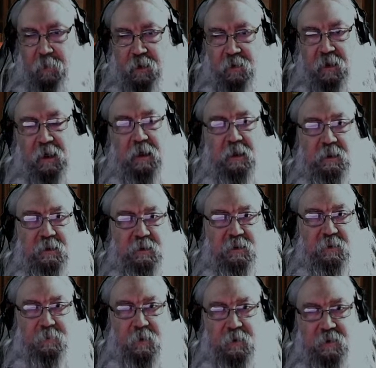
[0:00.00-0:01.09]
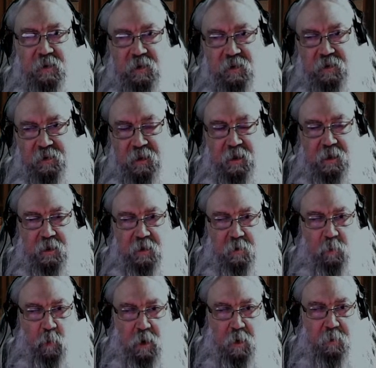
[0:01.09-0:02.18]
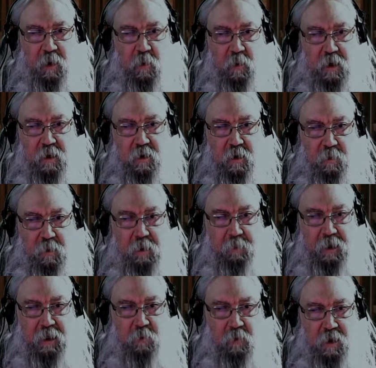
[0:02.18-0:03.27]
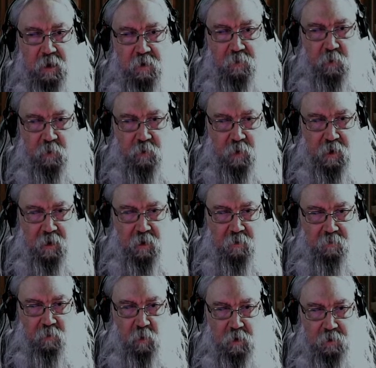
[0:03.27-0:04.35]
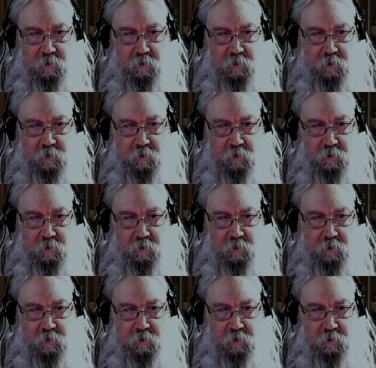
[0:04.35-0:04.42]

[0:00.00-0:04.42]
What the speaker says: mean, suffice it to say, in one of my main writing folder, I have